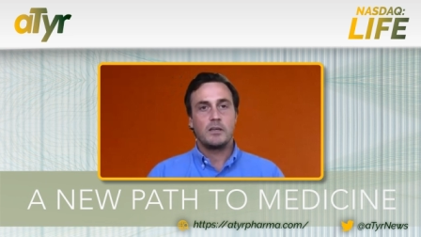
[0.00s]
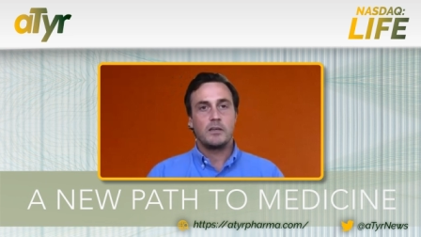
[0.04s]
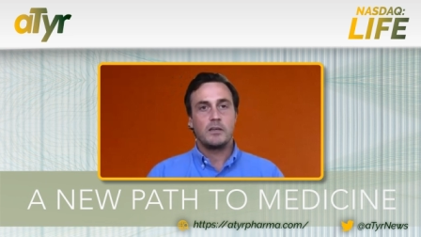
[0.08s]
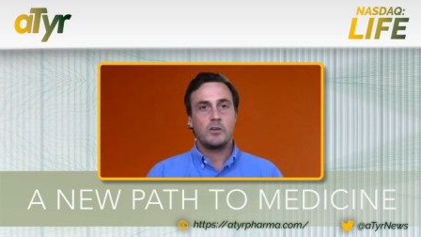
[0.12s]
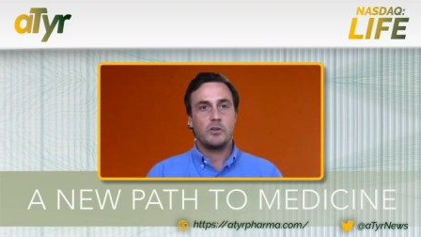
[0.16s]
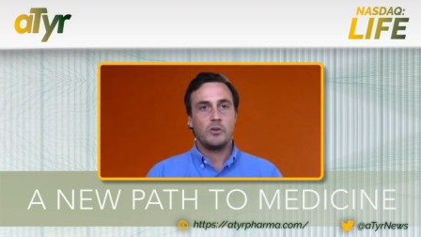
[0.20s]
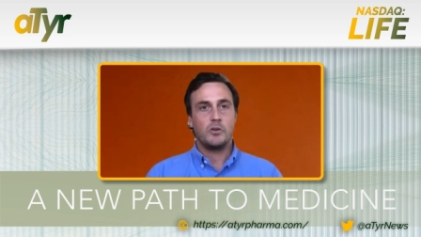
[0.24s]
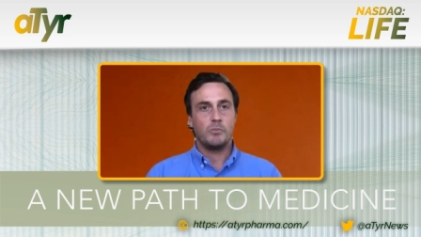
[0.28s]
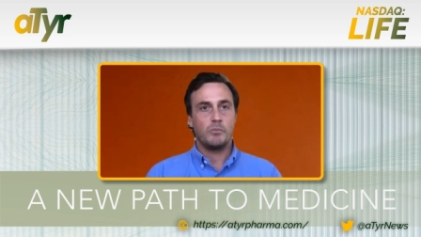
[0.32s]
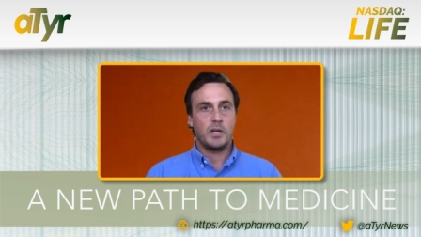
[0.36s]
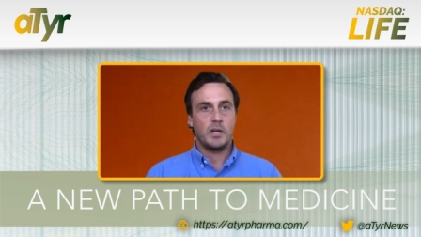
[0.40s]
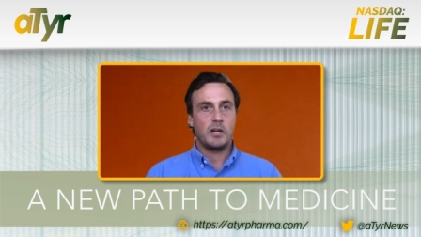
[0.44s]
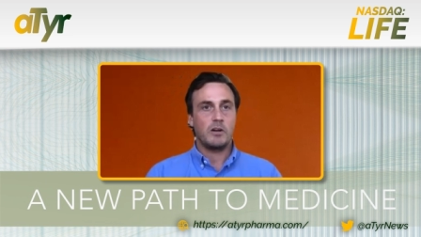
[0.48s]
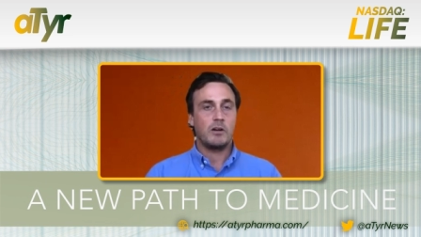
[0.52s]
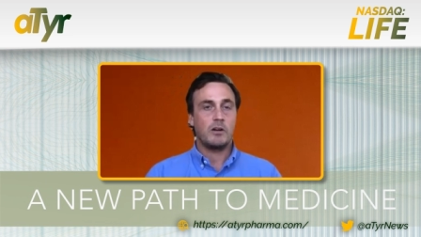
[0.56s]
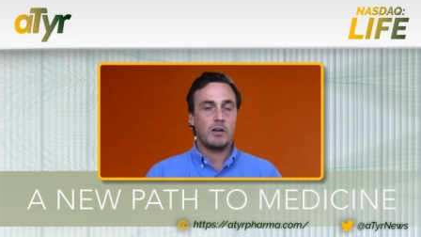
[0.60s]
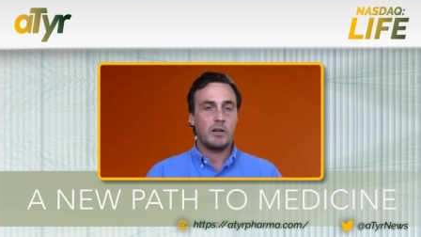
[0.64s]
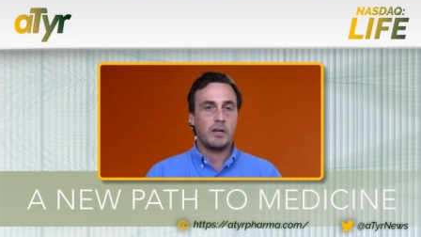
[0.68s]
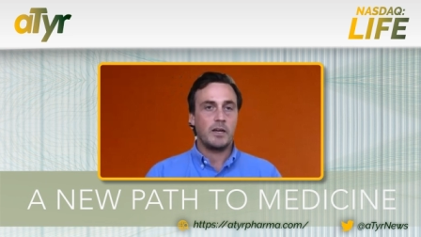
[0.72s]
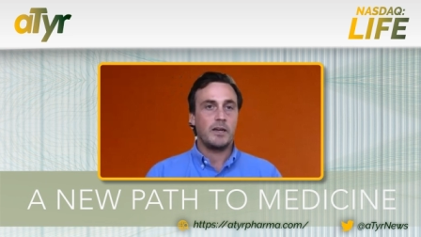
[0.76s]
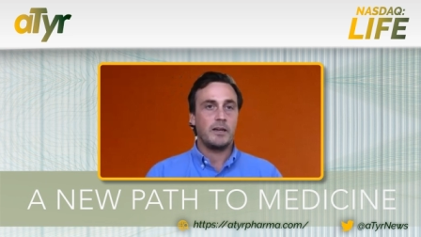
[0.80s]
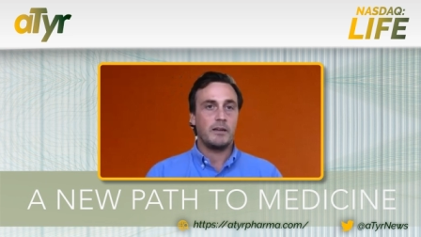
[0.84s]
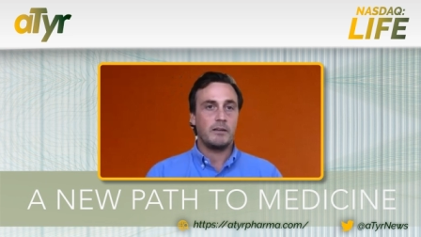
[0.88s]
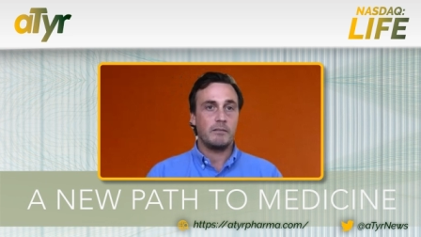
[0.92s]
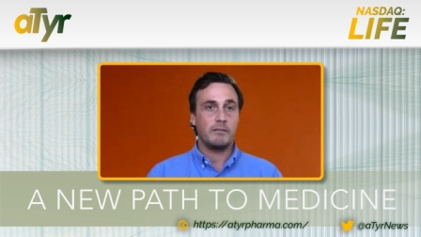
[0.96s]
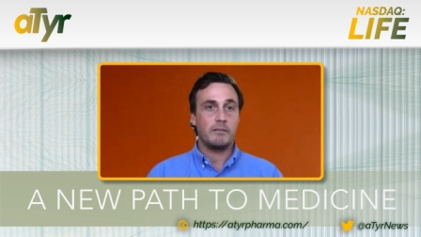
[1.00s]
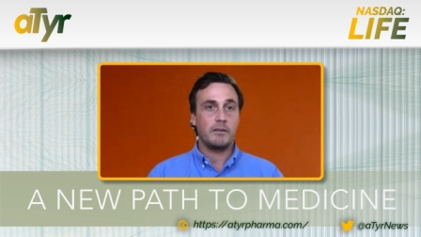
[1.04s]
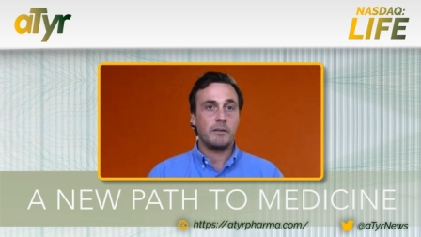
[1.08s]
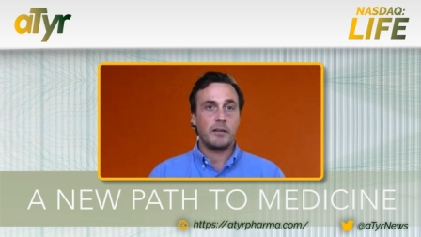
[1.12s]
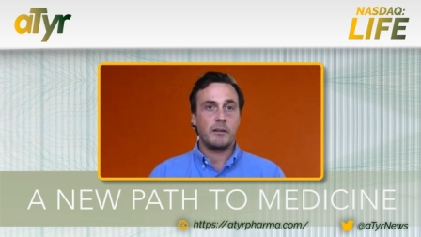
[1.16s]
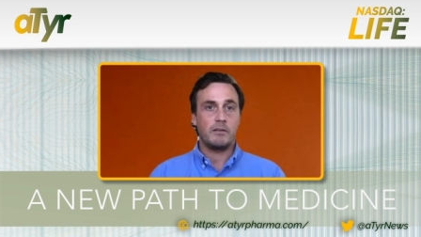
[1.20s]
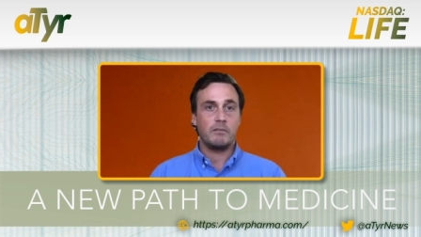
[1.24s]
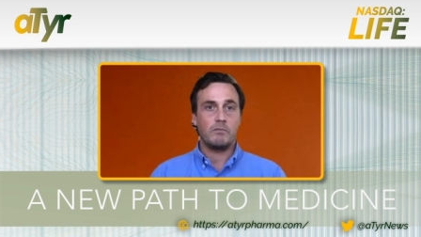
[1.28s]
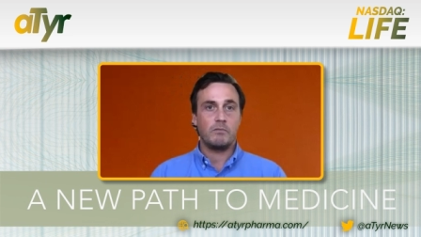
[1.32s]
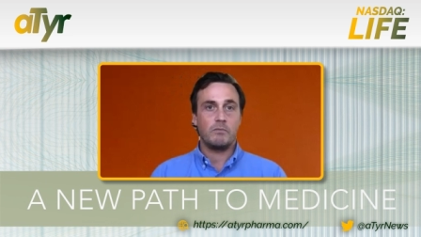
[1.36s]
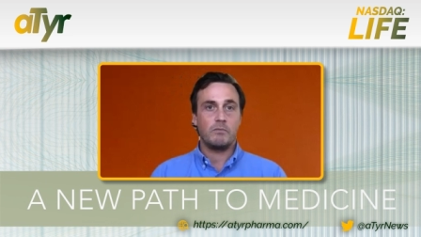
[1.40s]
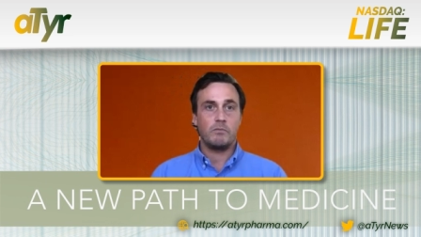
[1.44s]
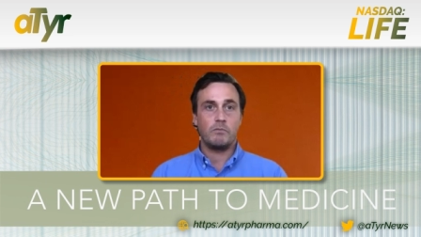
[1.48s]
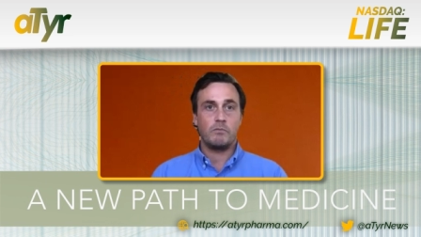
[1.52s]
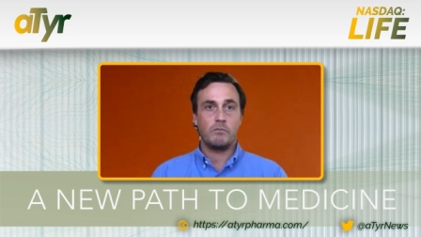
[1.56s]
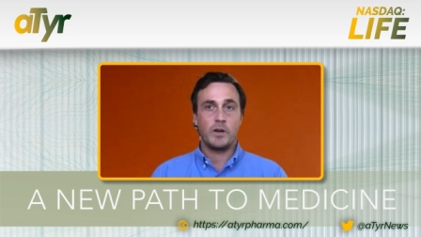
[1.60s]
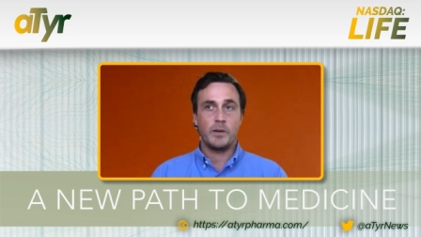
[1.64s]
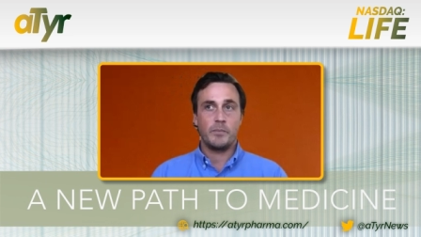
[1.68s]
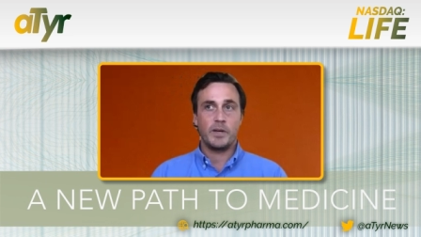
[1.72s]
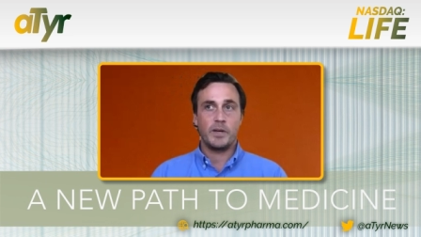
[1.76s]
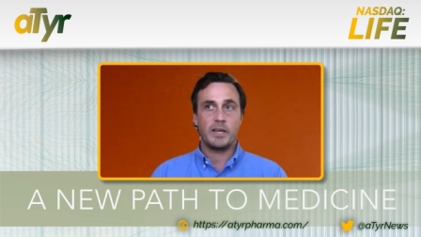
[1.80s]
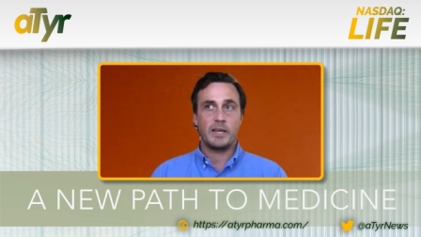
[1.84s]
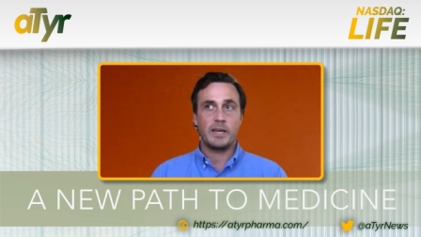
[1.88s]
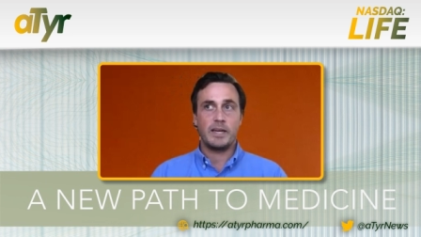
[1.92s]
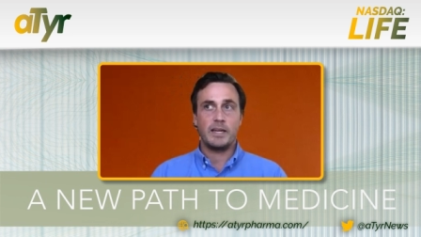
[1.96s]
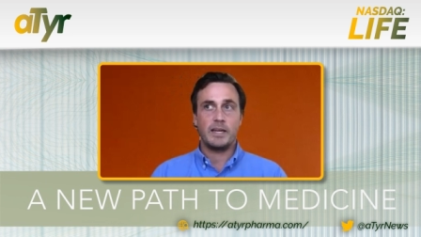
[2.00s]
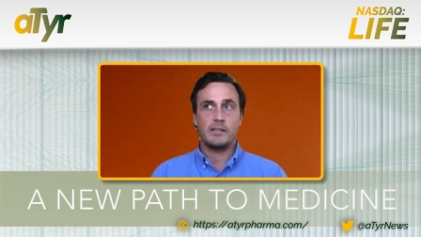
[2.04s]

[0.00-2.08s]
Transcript: Humira and, and Remicade,